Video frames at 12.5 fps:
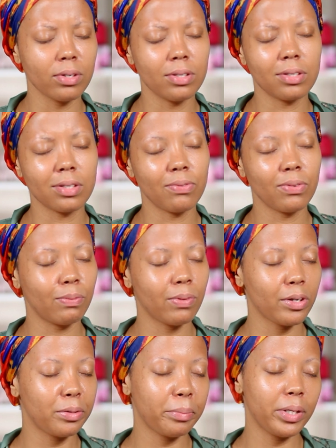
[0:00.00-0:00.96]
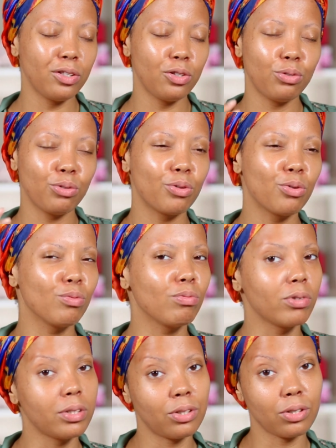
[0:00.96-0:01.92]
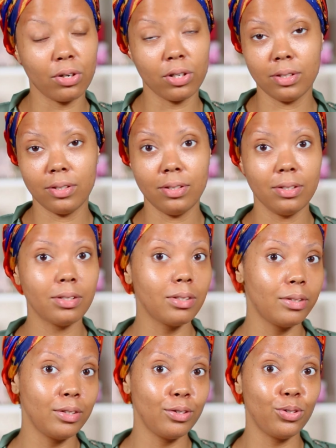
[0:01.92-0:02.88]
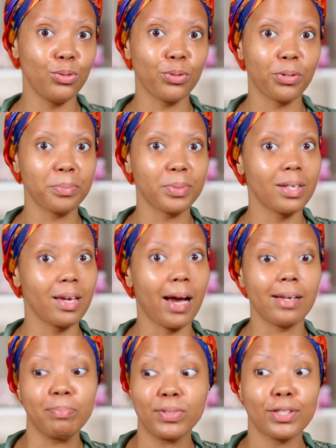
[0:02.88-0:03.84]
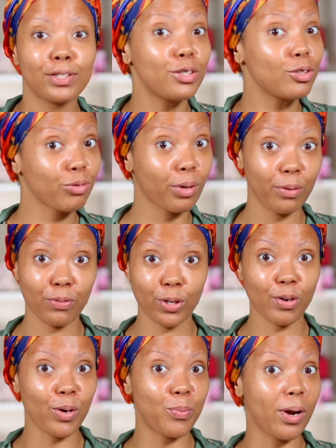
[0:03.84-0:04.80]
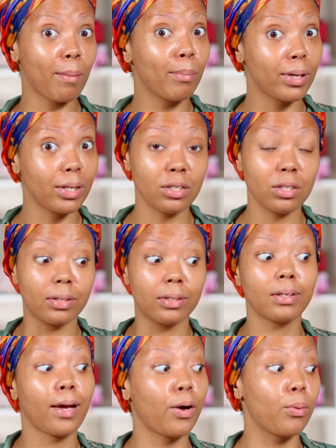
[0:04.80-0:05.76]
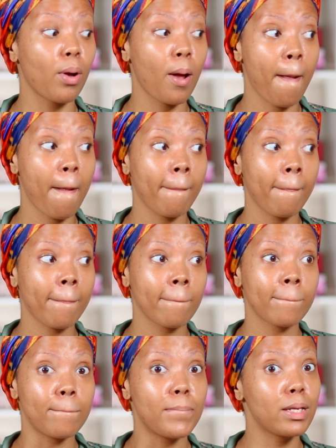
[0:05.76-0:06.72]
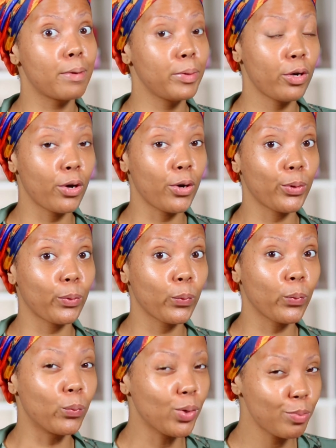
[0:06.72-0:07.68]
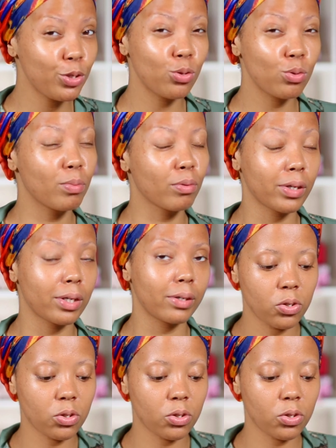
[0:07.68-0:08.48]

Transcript: It's giving very much, you know, the rich auntie tease, you know what I'm saying? I'm still trying to figure out what I'm bringing to the cookout, but let me know, what would you bring?